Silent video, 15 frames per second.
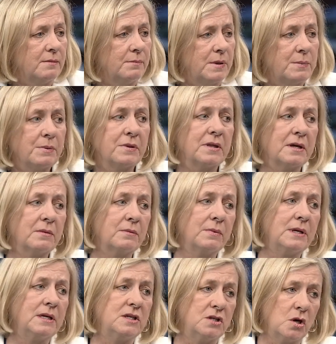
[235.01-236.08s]
people that
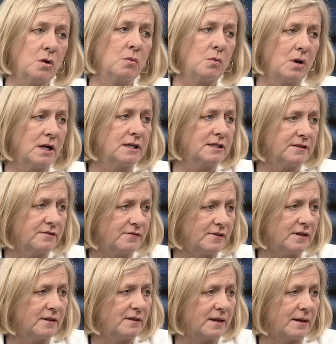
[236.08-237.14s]
we don't want to
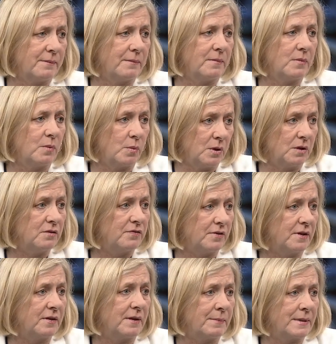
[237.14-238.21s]
fill them will
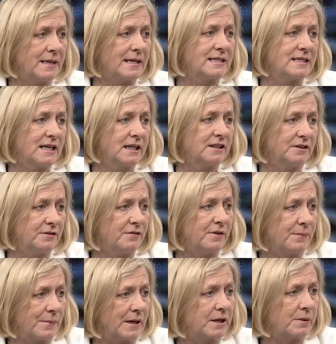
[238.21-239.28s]
fill them, and that's not good for
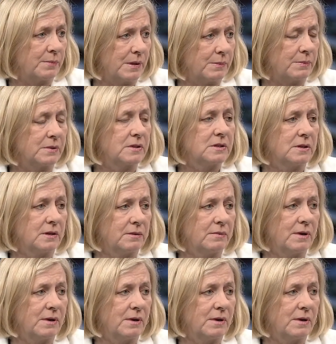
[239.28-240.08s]
the American people. So I'd